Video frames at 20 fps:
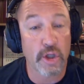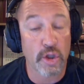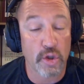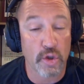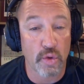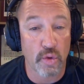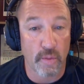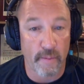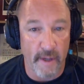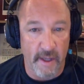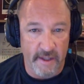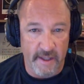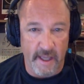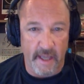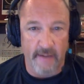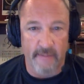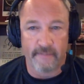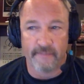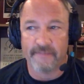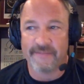ensued about
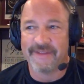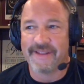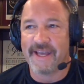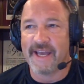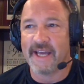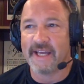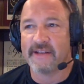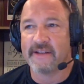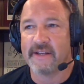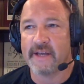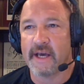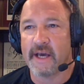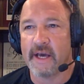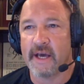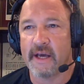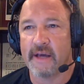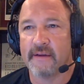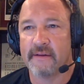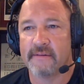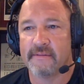that, that,
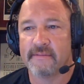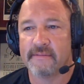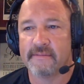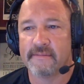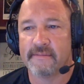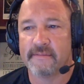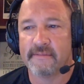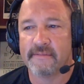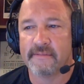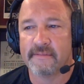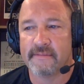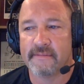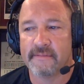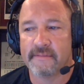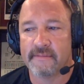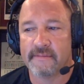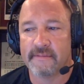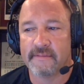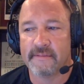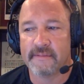uh,
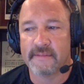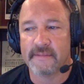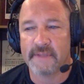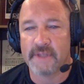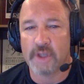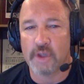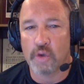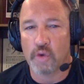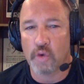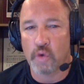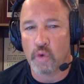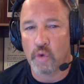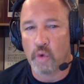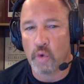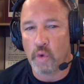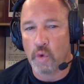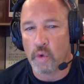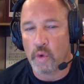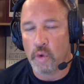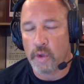you know,
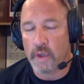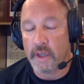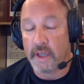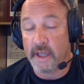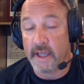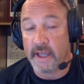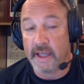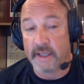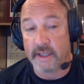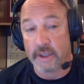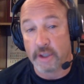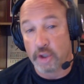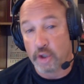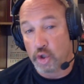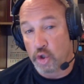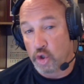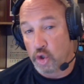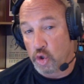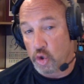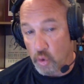it's a
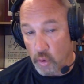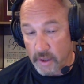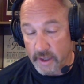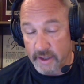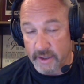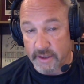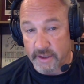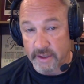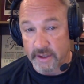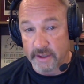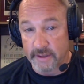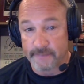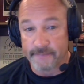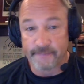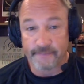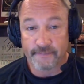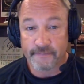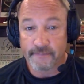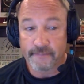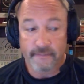choice.
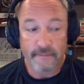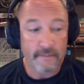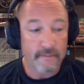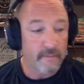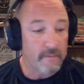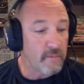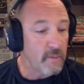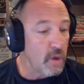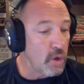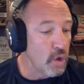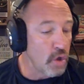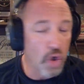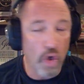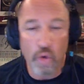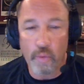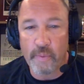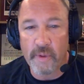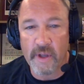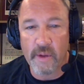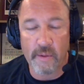
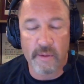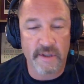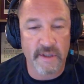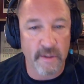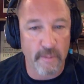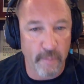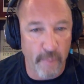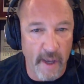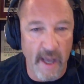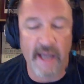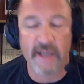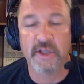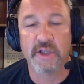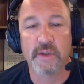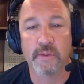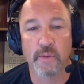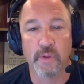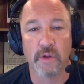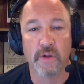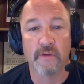Nope, it was
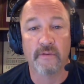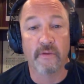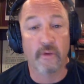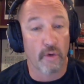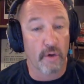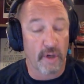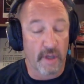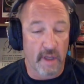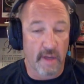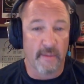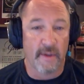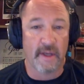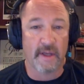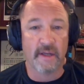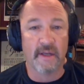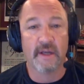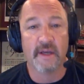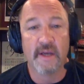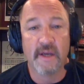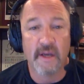impossible for her to come
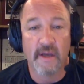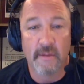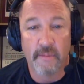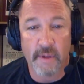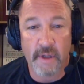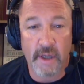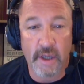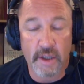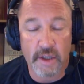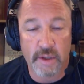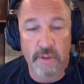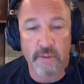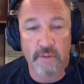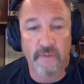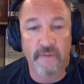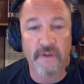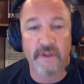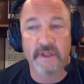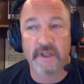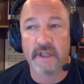in because she was
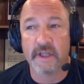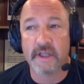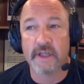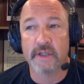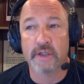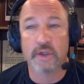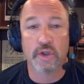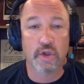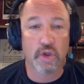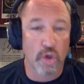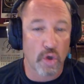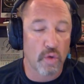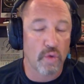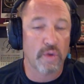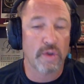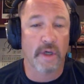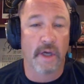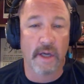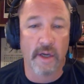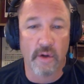physically so
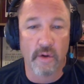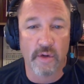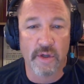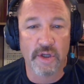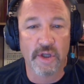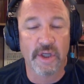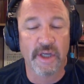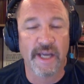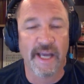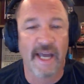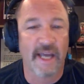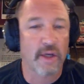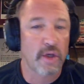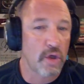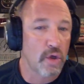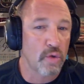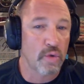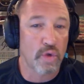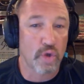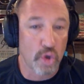tired she had
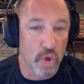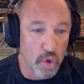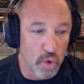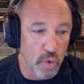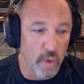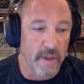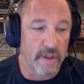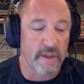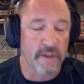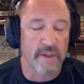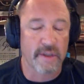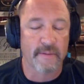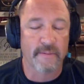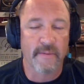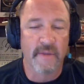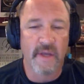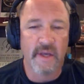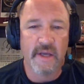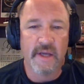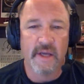no choice.
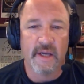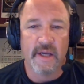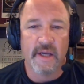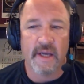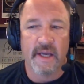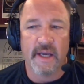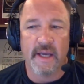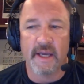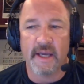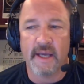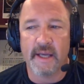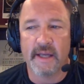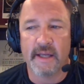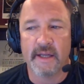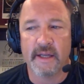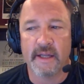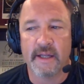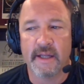And